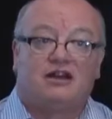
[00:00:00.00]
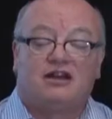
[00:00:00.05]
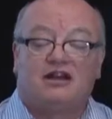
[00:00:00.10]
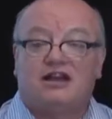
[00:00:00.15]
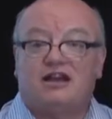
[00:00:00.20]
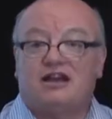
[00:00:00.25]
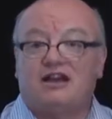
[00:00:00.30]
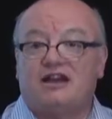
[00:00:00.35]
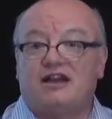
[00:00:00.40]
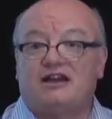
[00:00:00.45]

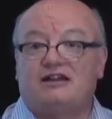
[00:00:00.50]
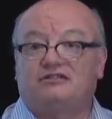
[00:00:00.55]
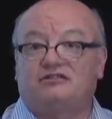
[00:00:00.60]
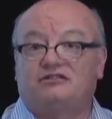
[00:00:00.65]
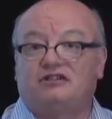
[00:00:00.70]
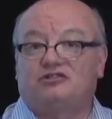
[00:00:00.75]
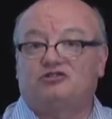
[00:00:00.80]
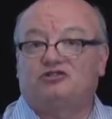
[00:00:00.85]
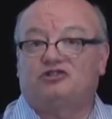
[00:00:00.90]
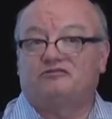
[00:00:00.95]
and they
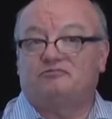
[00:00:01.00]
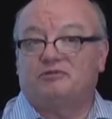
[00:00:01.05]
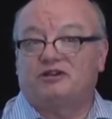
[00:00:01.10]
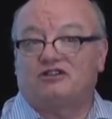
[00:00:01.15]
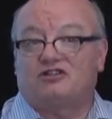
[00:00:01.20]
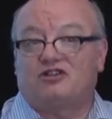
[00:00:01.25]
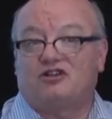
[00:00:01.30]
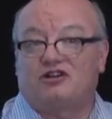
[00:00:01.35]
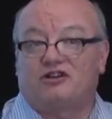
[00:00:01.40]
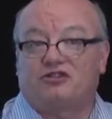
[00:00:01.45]
drove my
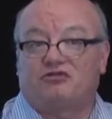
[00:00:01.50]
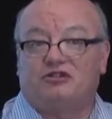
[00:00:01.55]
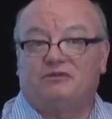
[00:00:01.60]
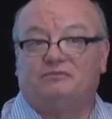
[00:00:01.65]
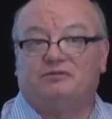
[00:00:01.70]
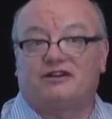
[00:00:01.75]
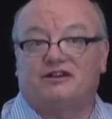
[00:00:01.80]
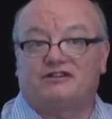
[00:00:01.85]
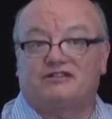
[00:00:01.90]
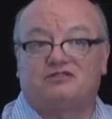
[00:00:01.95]
car three
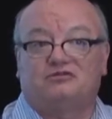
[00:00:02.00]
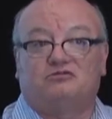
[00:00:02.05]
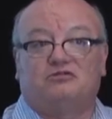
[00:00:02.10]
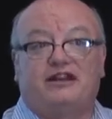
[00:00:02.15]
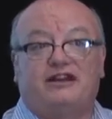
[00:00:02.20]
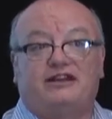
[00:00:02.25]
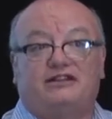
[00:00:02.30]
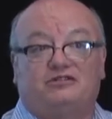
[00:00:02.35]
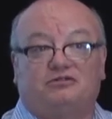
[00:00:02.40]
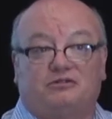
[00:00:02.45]
blocks
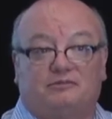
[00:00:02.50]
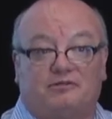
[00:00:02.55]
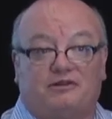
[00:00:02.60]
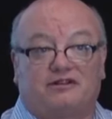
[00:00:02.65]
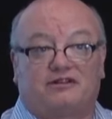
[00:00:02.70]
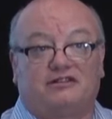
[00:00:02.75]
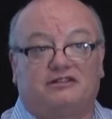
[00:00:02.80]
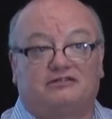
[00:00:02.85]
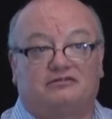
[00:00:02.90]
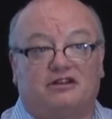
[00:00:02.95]
away to a
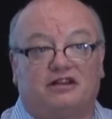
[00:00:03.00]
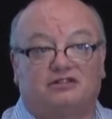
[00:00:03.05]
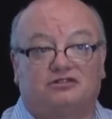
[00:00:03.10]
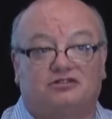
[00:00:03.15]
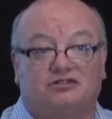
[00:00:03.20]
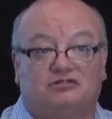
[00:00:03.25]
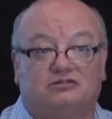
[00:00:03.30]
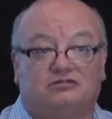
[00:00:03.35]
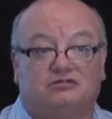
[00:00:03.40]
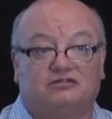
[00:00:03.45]
parking garage
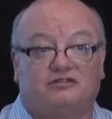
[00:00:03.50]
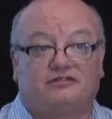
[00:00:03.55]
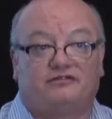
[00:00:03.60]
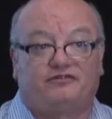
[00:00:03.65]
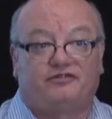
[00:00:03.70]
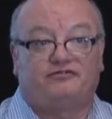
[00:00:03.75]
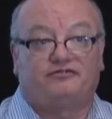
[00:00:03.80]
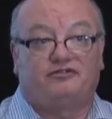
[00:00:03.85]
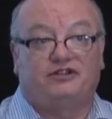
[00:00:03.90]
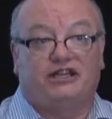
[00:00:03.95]
for
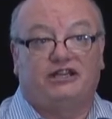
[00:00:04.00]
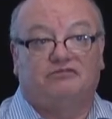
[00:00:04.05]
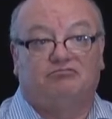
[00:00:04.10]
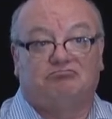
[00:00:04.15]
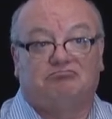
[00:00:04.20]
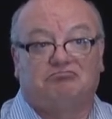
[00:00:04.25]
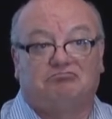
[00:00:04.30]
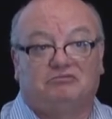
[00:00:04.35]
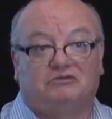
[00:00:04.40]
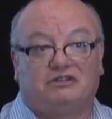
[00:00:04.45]
free.
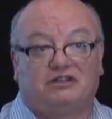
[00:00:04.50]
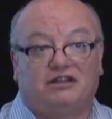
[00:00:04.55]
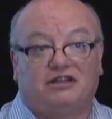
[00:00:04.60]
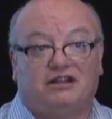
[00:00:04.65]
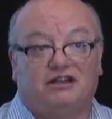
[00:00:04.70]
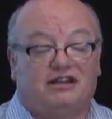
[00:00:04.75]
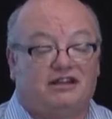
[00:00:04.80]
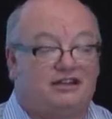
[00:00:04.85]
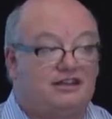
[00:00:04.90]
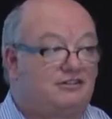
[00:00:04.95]

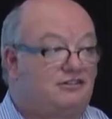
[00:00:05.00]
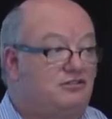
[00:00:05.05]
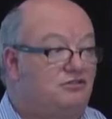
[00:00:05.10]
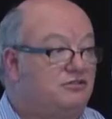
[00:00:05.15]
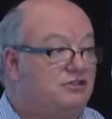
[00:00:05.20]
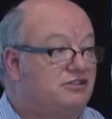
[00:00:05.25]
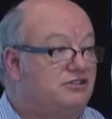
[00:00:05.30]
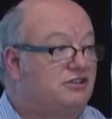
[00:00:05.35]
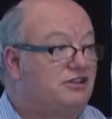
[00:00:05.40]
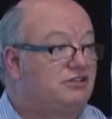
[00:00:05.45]
And I go
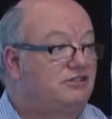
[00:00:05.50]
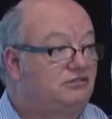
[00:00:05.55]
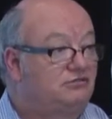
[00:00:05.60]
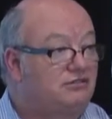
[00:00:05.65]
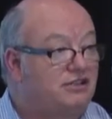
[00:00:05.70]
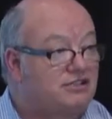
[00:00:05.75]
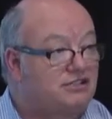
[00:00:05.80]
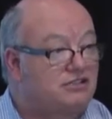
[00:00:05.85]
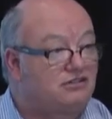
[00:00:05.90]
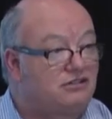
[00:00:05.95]
inside the
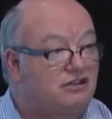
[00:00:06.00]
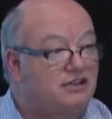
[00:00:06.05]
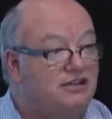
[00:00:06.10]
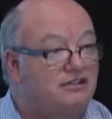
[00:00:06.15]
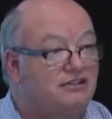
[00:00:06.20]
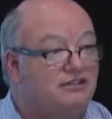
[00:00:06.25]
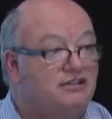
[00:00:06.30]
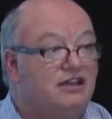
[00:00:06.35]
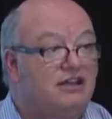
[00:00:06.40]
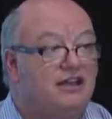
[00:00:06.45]
restaurant,
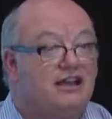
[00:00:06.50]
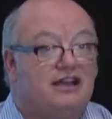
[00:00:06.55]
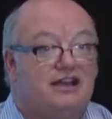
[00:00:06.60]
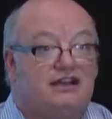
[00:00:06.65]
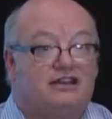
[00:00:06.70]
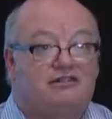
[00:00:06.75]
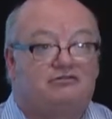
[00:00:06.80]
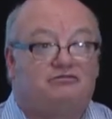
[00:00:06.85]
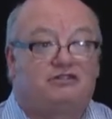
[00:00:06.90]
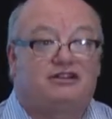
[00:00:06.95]
and
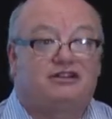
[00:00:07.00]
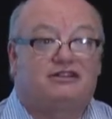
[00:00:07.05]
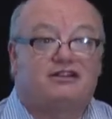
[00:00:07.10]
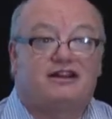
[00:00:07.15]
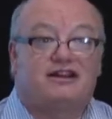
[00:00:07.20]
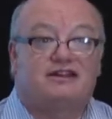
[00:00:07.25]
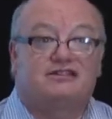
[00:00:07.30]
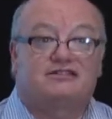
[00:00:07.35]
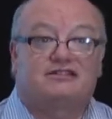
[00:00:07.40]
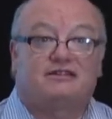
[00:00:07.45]
I
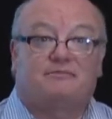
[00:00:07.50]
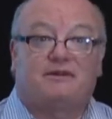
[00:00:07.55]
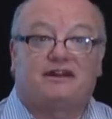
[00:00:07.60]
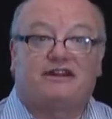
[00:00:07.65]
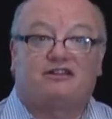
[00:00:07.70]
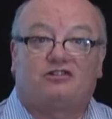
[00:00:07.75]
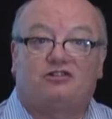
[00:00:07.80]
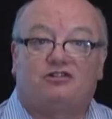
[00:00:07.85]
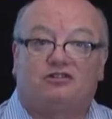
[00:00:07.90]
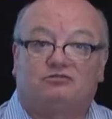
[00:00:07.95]
realize that my
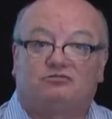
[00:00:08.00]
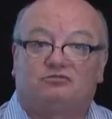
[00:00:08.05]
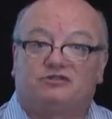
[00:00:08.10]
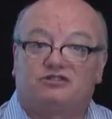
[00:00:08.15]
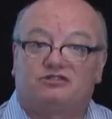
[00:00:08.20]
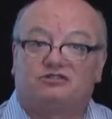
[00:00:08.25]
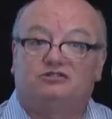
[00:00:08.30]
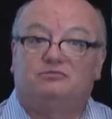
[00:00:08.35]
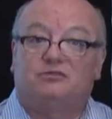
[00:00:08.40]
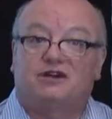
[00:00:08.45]
coat was
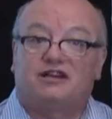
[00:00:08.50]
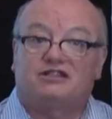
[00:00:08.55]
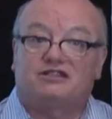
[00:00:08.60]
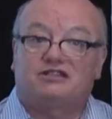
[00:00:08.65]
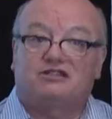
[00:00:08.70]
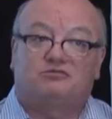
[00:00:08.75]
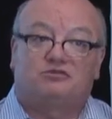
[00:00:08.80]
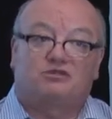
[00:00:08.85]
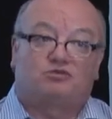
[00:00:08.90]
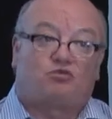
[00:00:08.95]
too much.
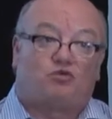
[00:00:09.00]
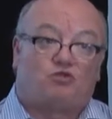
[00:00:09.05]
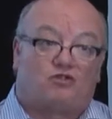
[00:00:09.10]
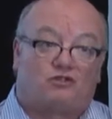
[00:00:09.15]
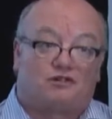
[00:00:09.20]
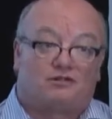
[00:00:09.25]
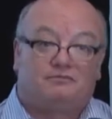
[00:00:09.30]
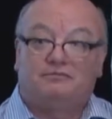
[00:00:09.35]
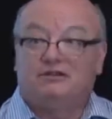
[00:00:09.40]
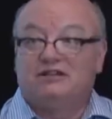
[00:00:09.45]
It was
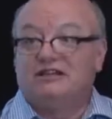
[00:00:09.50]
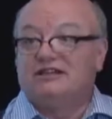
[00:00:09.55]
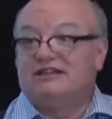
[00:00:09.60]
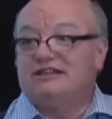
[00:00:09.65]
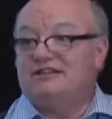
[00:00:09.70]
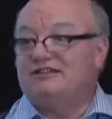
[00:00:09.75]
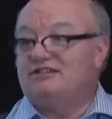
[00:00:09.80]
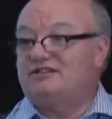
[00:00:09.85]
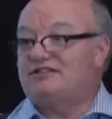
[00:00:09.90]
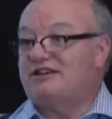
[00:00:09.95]
warm
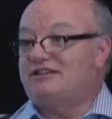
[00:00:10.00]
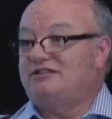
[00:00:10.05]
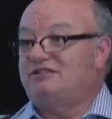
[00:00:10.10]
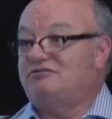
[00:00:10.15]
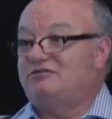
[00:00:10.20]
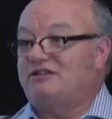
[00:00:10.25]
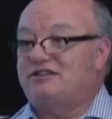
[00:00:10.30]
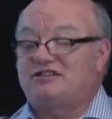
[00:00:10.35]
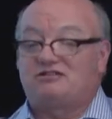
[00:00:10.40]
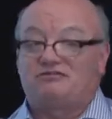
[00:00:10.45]
inside the
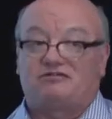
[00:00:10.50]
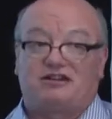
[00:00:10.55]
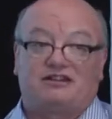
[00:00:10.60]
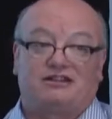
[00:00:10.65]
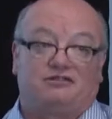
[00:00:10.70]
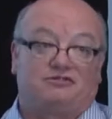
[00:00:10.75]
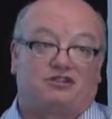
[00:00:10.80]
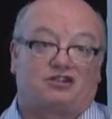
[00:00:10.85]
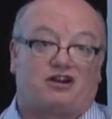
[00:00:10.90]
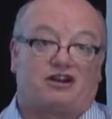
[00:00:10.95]
restaurant. It
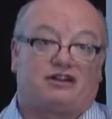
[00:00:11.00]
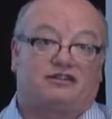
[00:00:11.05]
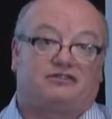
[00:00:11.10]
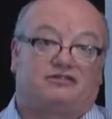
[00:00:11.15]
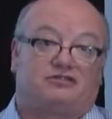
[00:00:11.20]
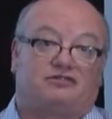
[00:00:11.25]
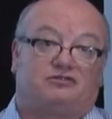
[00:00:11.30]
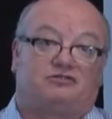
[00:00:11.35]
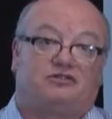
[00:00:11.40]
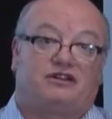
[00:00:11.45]
was hot,
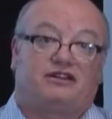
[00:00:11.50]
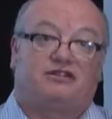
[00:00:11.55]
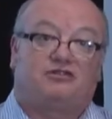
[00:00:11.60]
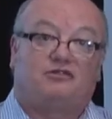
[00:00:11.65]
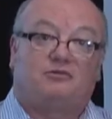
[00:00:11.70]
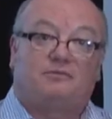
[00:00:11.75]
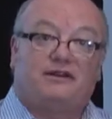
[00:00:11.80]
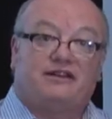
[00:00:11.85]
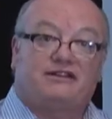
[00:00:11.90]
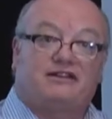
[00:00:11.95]
so I go
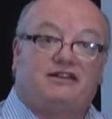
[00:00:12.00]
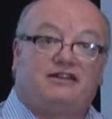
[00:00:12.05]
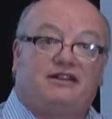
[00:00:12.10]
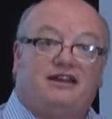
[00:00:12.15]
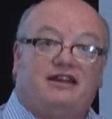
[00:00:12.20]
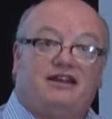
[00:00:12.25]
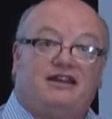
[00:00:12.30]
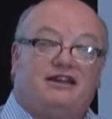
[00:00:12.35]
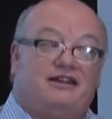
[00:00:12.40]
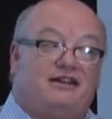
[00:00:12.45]
back. I,
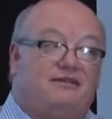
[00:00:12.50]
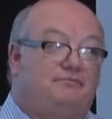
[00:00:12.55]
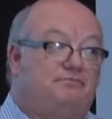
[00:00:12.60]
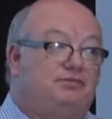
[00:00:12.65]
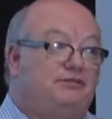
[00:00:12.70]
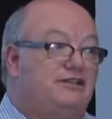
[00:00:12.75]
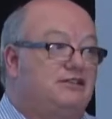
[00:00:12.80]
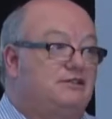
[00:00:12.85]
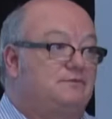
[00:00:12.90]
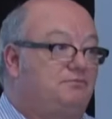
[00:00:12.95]

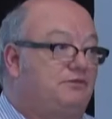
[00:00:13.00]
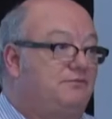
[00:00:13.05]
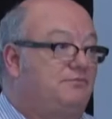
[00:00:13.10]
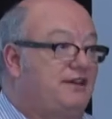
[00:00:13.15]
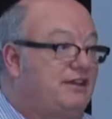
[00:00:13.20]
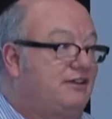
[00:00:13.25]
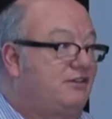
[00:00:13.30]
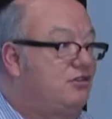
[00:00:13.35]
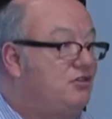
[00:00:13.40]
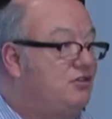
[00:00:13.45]
Please put my
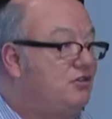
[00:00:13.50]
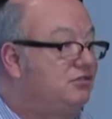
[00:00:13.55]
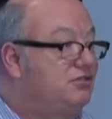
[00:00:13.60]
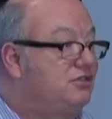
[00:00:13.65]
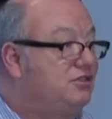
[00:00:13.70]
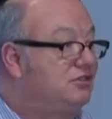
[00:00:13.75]
coat